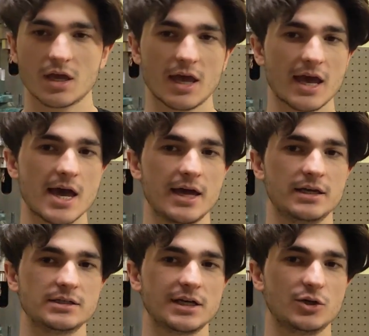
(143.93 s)

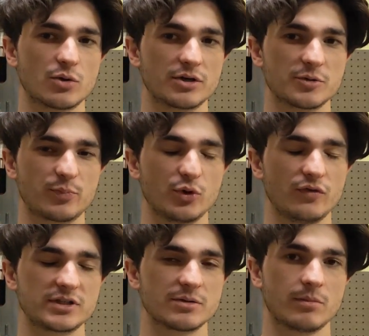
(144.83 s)
And in order to
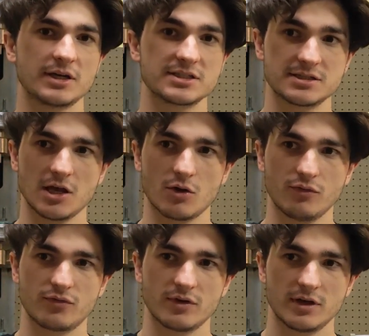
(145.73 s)
prove it to
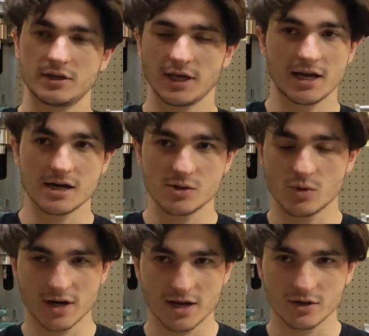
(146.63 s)
myself and
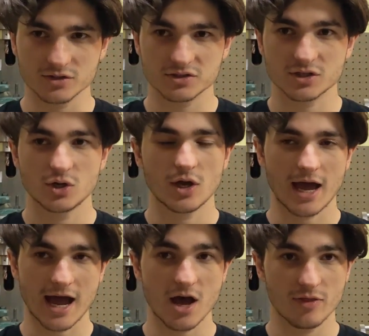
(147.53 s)
anyone else
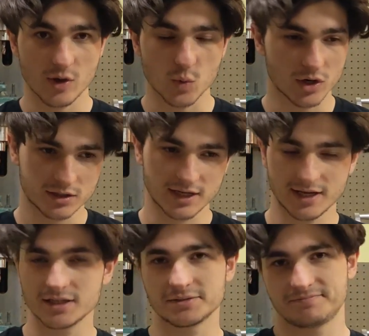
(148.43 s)
how they worked, I
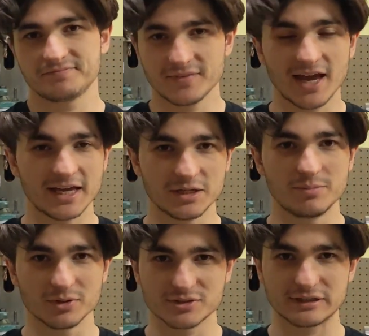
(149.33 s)
had to
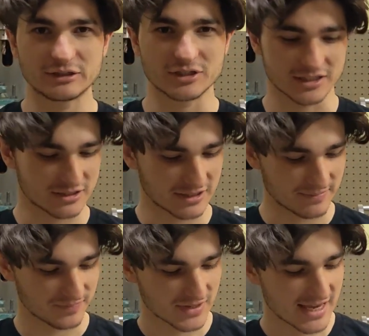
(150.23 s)
build solutions to
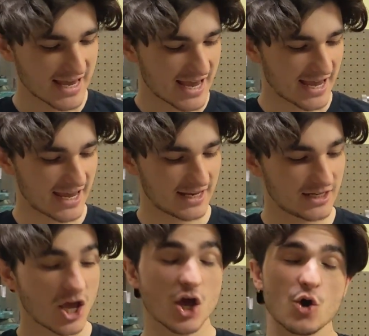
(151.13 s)
them.
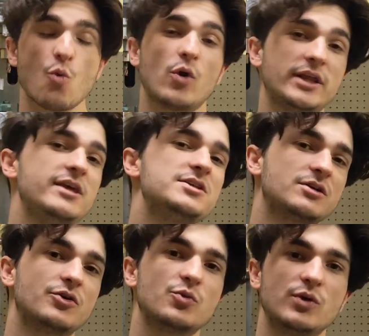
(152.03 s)
And what he
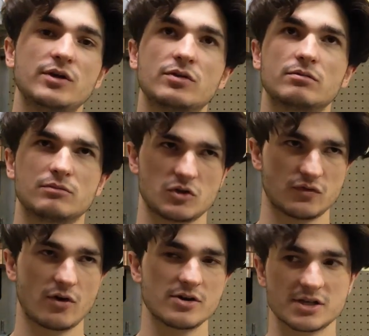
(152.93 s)
started with, as
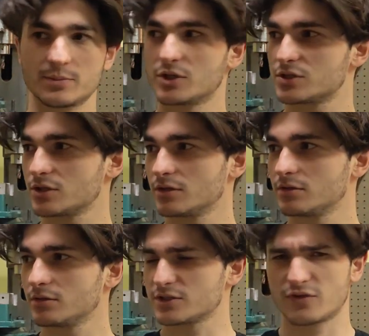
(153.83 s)
far as I'm concerned,
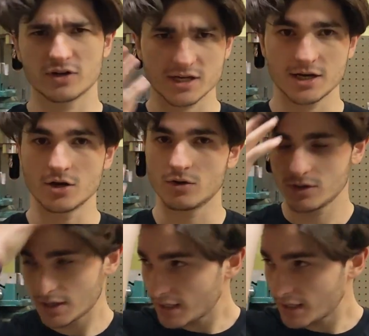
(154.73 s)
as far as I know,